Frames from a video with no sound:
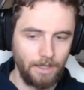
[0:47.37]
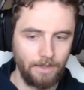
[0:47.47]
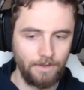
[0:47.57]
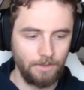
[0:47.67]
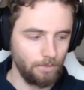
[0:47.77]

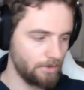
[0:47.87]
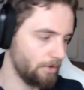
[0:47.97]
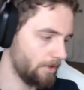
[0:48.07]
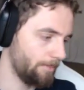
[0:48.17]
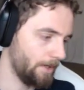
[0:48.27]
and then we'll
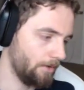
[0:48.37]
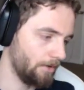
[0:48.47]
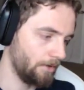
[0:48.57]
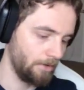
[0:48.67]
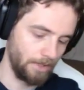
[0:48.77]
talk about
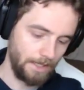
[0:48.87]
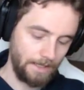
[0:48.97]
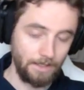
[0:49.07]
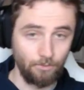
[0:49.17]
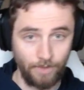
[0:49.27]
her
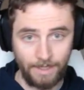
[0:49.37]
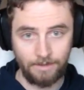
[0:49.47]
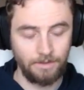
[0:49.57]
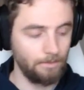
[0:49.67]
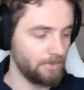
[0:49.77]
in
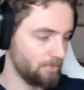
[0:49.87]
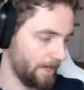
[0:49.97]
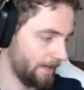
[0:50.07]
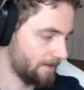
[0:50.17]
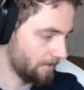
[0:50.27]
randoms,
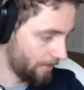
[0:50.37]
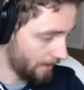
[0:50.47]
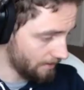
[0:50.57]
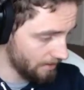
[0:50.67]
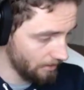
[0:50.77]
ranked,
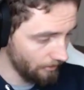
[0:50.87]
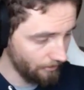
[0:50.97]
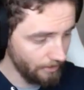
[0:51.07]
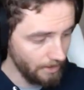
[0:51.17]
competitive,